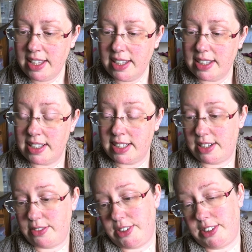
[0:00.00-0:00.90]
And
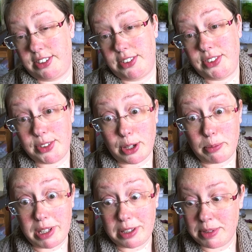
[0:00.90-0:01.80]
of course, God
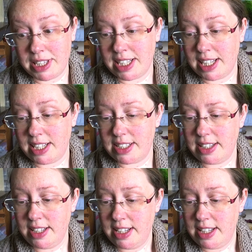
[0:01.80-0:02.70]
bless Mother Nature.
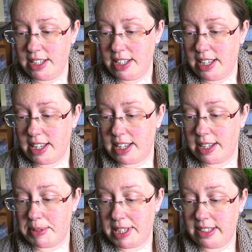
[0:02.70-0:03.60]

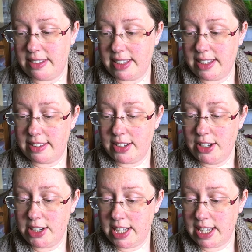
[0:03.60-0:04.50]
And this is
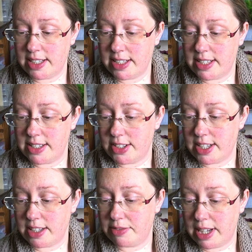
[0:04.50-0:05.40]
honey and
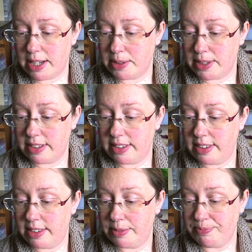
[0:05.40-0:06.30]
exotic
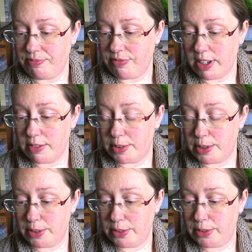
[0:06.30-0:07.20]
flowers
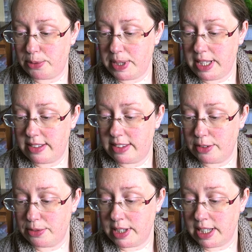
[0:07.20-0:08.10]
for sweet
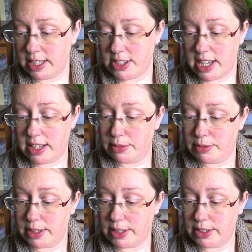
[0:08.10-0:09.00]
softening gel
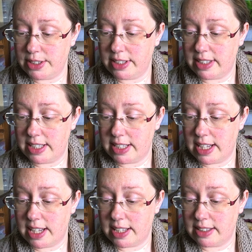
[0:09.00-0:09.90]
for honey scented
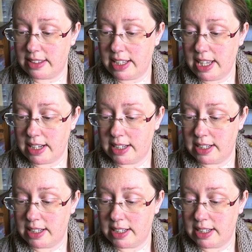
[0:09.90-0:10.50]
hair and skin.